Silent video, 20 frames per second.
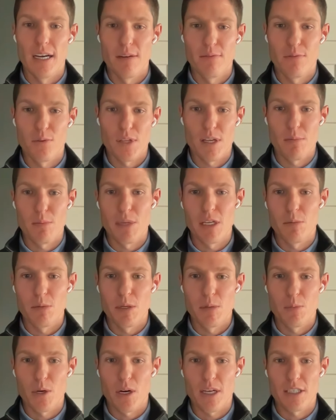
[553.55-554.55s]
for that
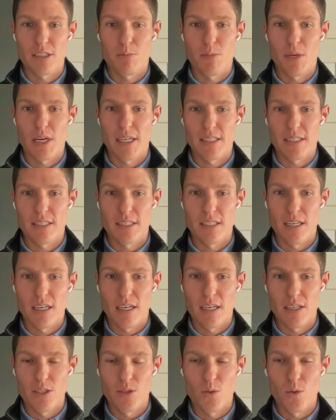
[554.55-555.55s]
B2B prospect,
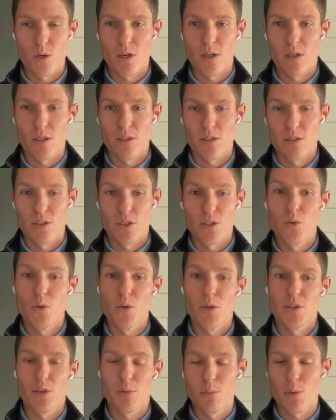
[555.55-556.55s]
you or
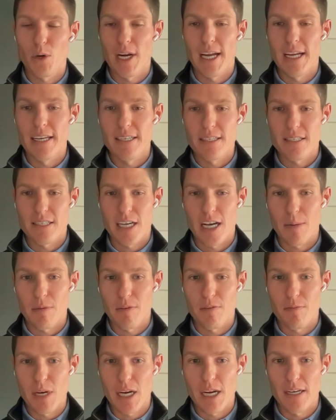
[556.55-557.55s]
your brand is top
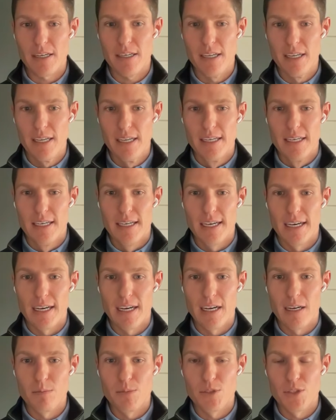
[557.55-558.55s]
of
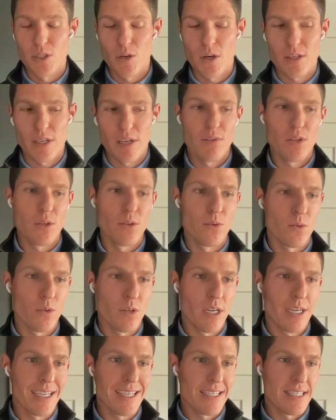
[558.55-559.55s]
mind. So I'll give you
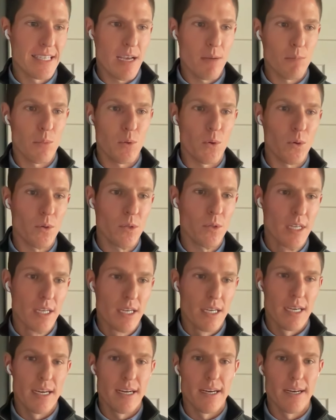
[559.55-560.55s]
an example.
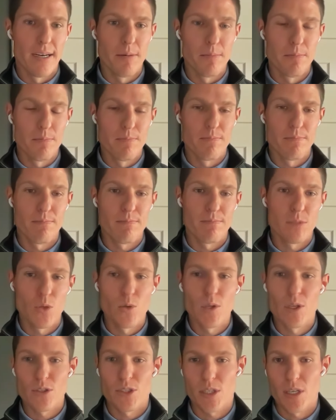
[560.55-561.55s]
2
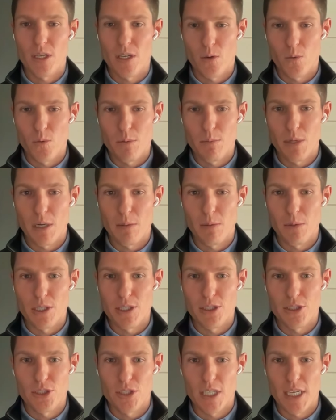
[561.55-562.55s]
years ago, we
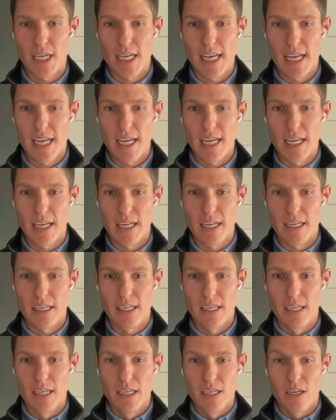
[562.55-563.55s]
published
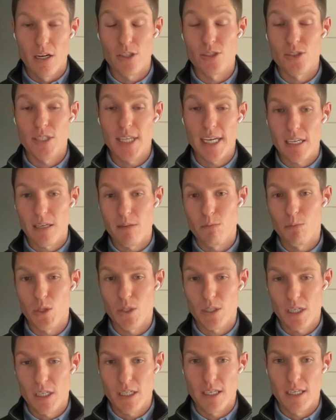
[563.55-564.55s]
our second
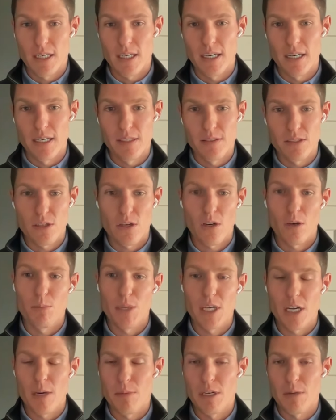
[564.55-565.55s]
book. It's called
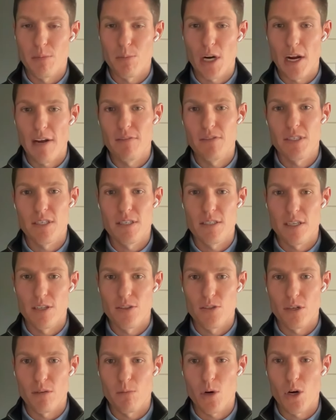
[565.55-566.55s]
Becoming a Privacy
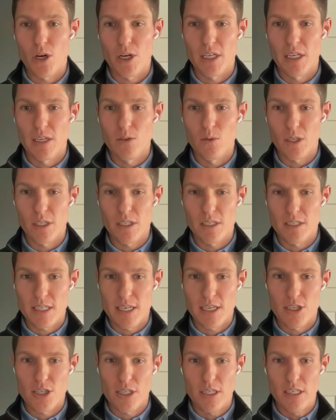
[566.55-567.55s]
Centric Marketing
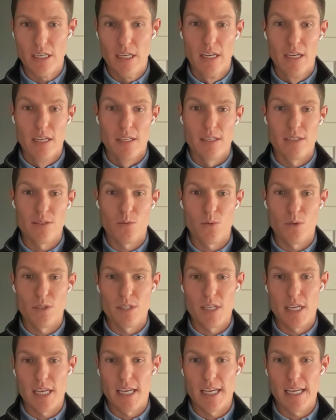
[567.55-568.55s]
Organization. This
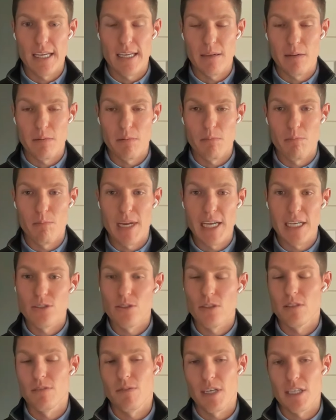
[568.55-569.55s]
was a
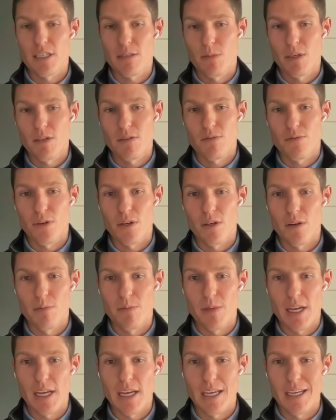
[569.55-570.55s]
major investment
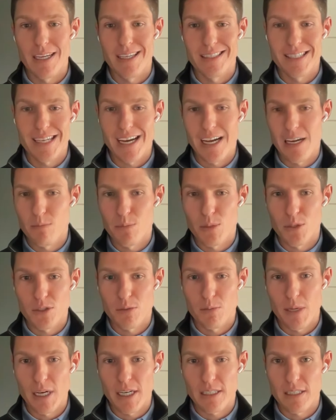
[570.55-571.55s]
from a time
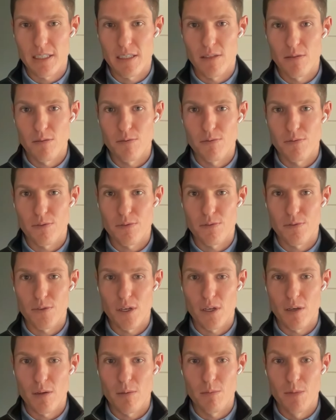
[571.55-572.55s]
perspective,
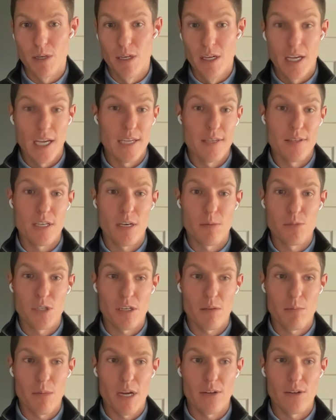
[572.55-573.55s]
from a
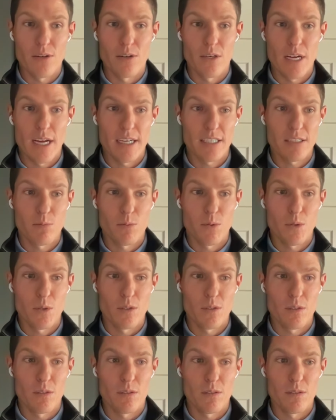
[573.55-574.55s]
subject matter
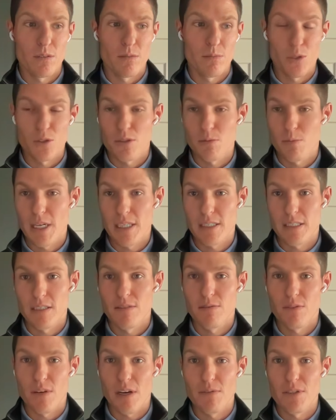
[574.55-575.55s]
expert
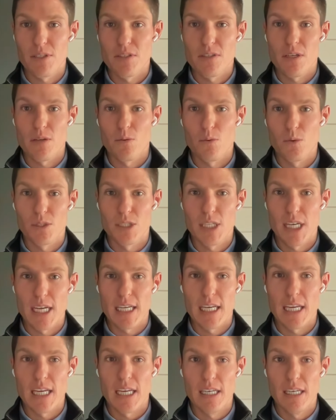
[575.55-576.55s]
perspective. Obviously, we're
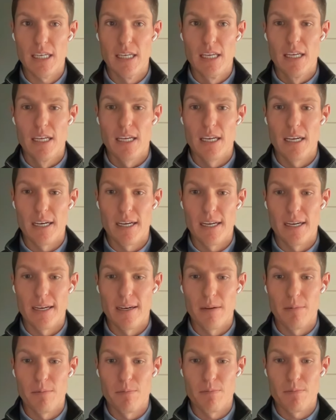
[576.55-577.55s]
taking
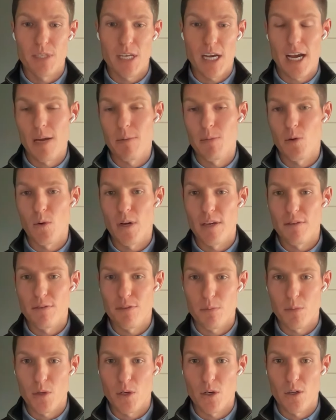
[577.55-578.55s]
time away
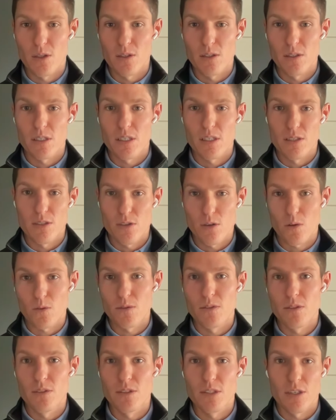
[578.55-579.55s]
from our
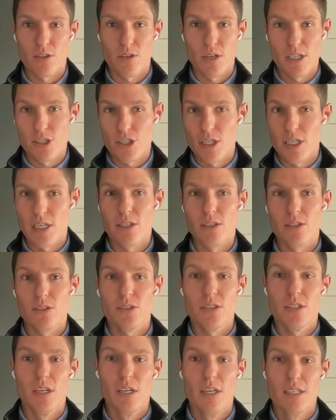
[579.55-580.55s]
consultants and our
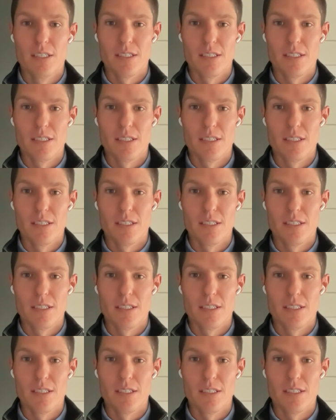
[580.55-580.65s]
engineers